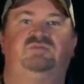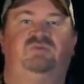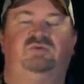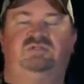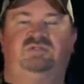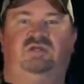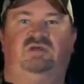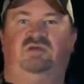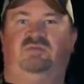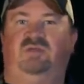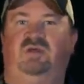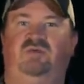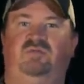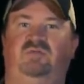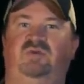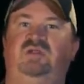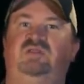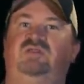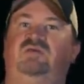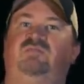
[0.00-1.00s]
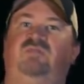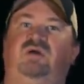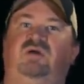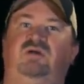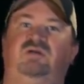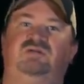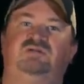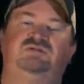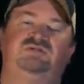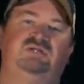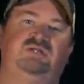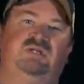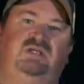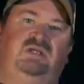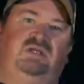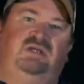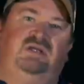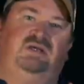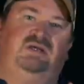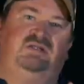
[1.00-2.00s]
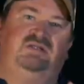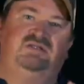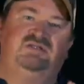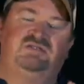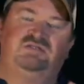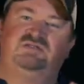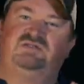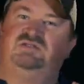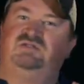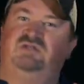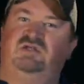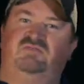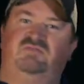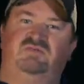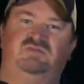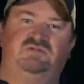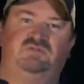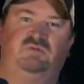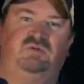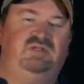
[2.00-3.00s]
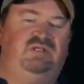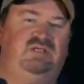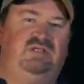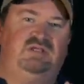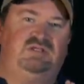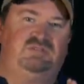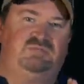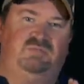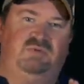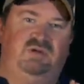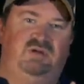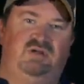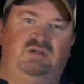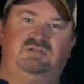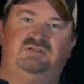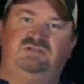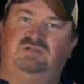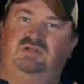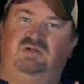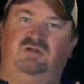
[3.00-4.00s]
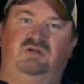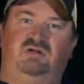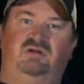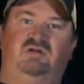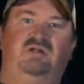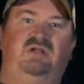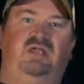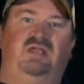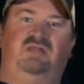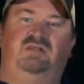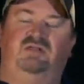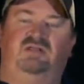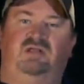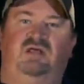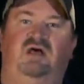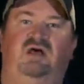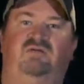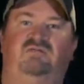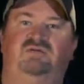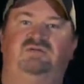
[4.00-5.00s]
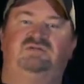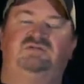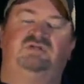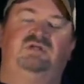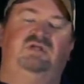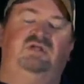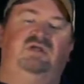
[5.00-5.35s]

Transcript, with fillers: When we talk about reading the birds, uh, this is the difference between the experienced hunter and the novice.